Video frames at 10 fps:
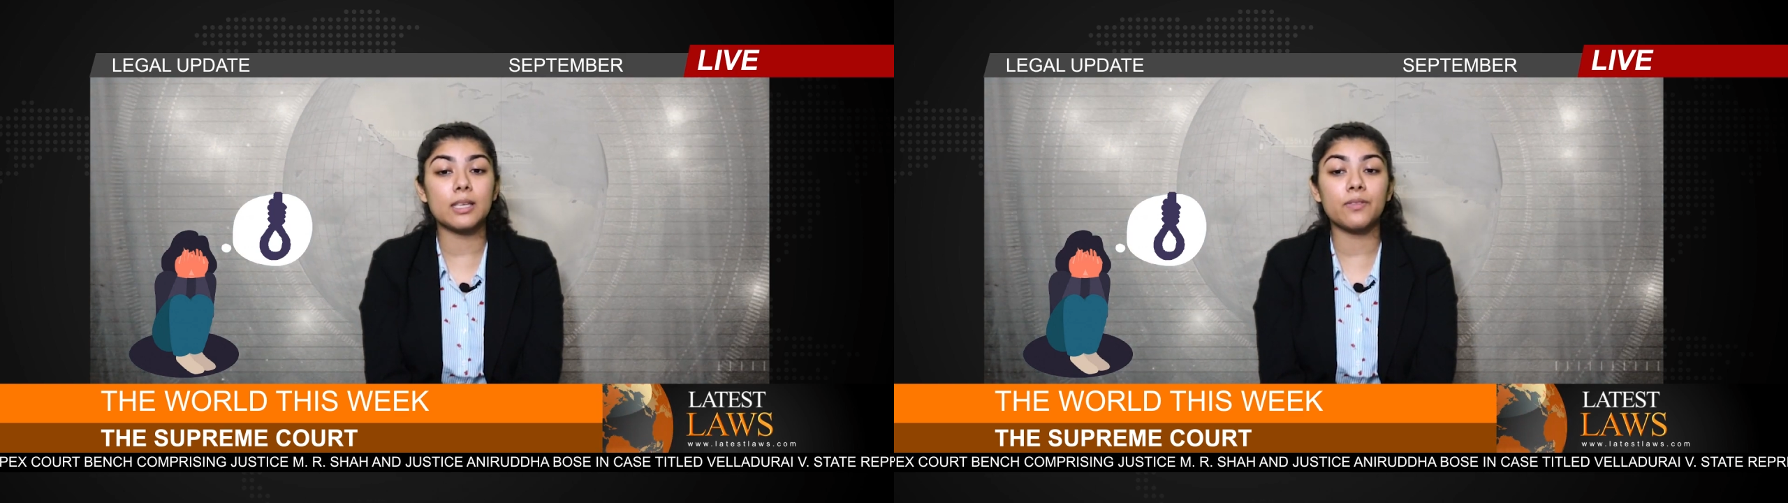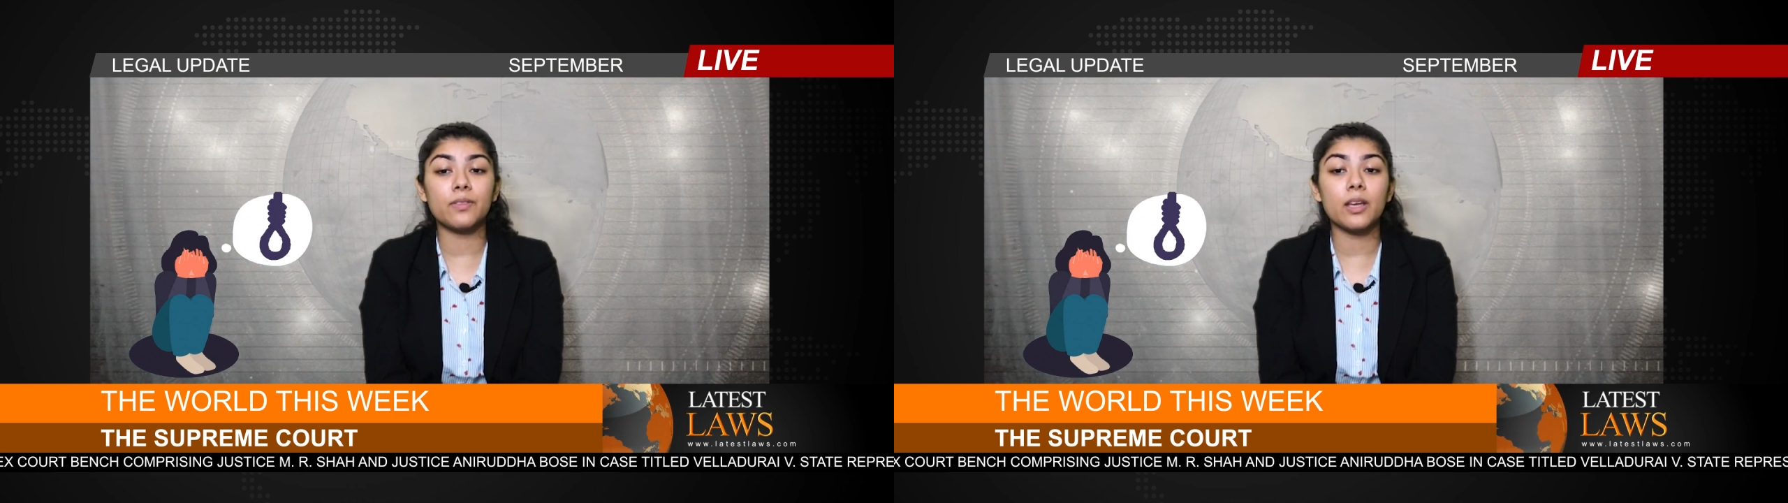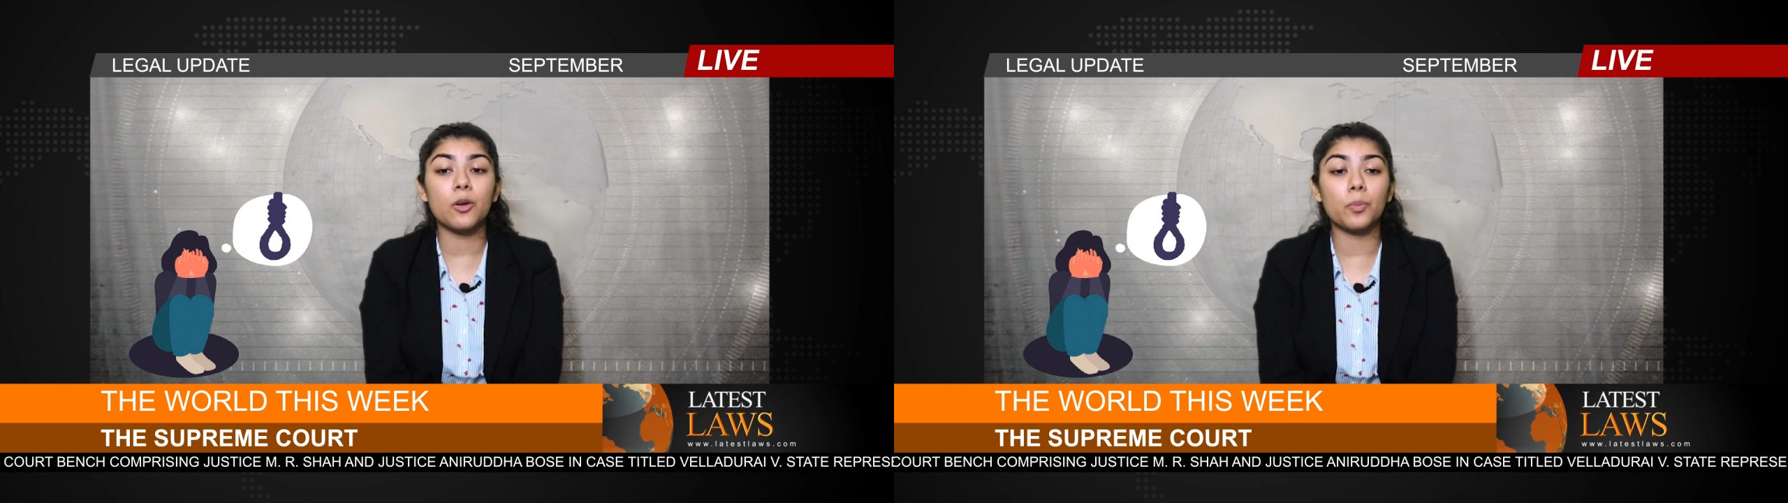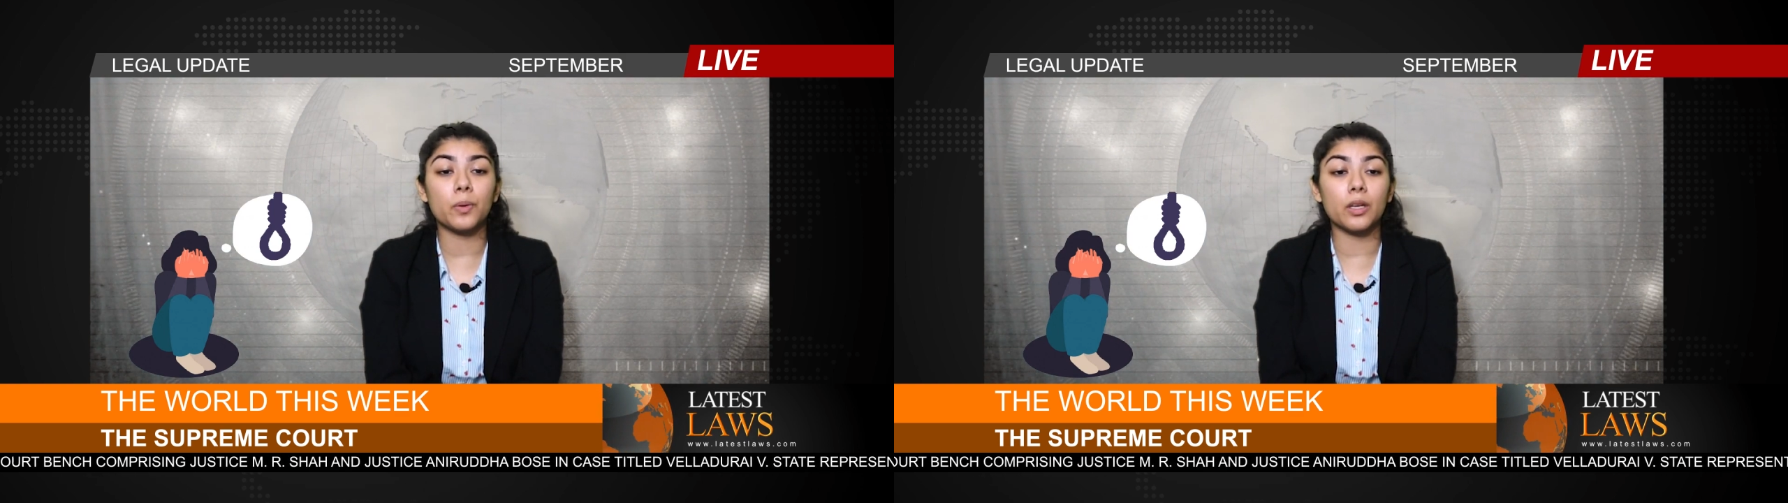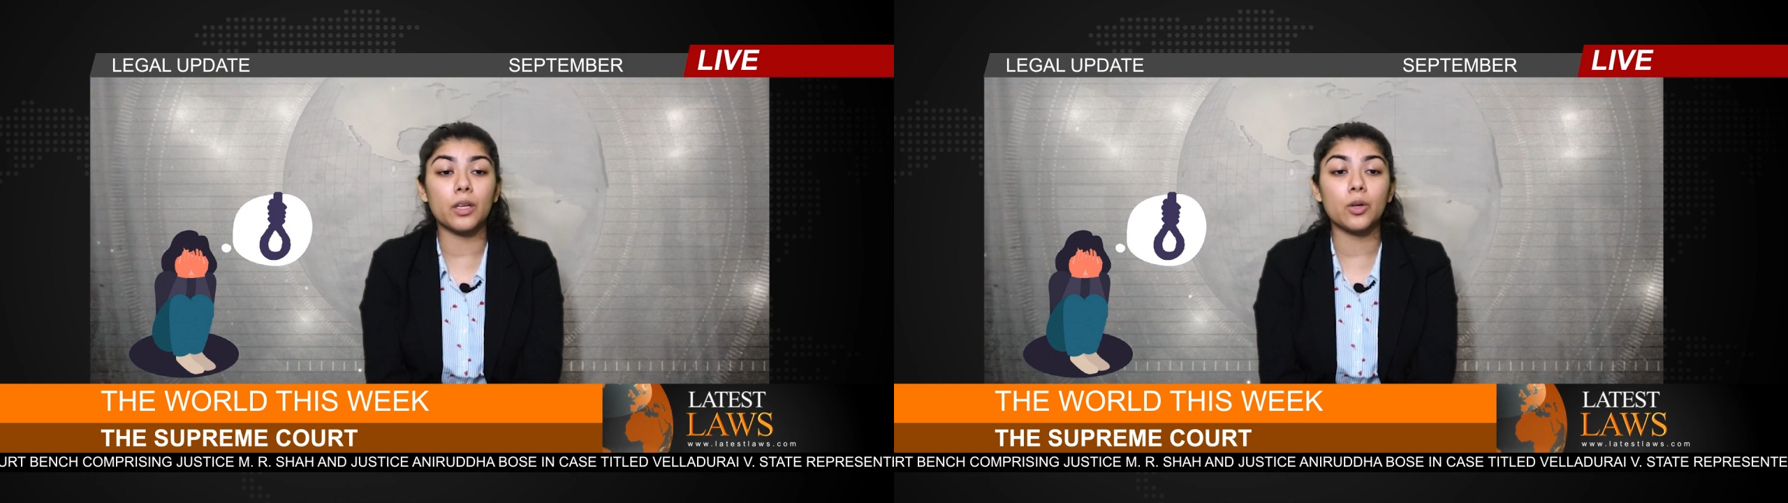give their
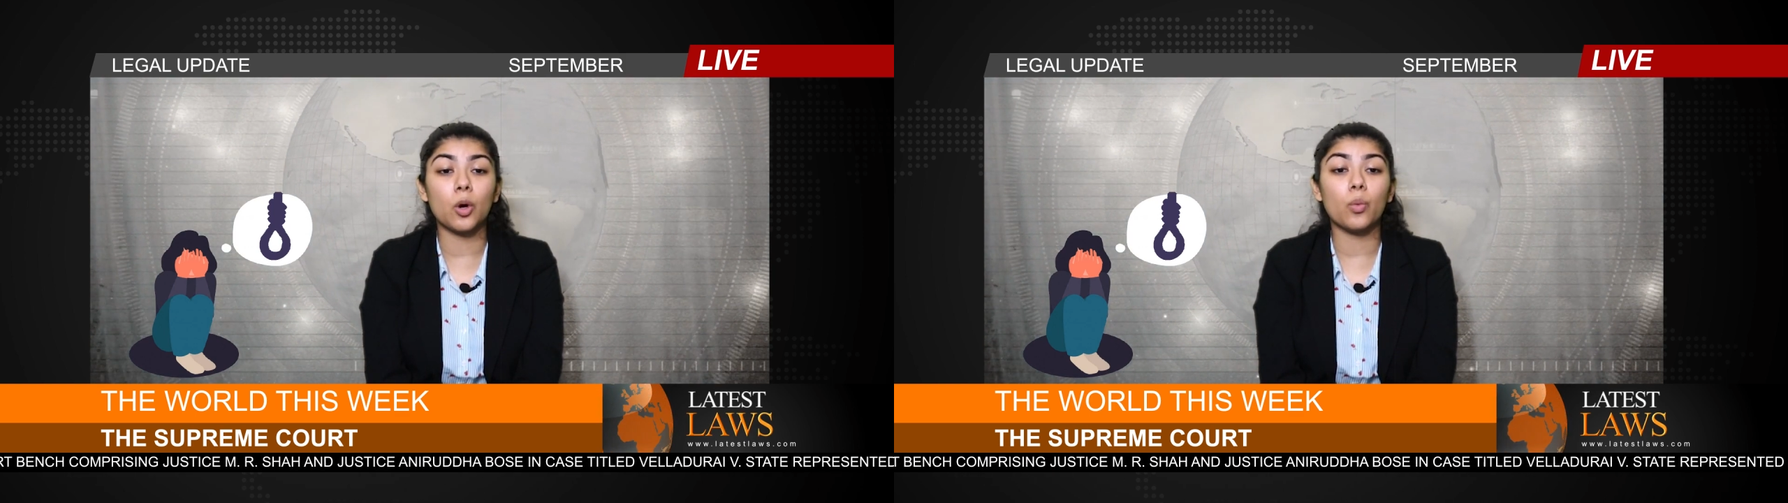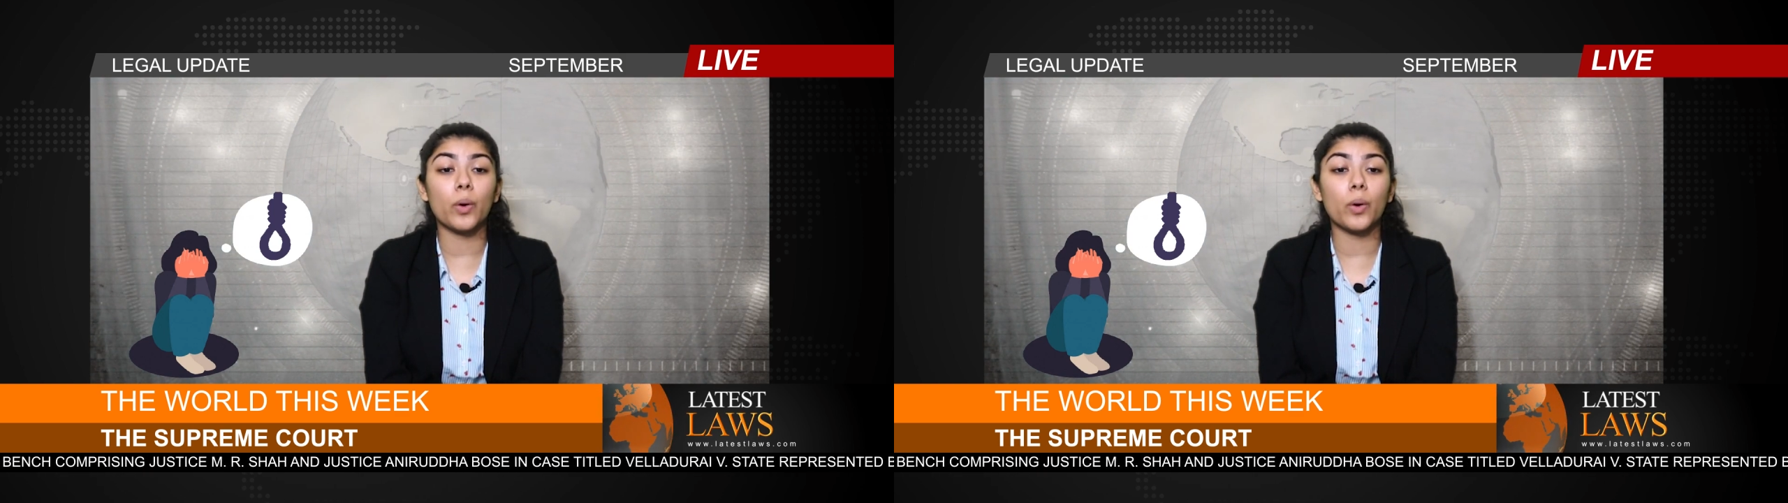opinion on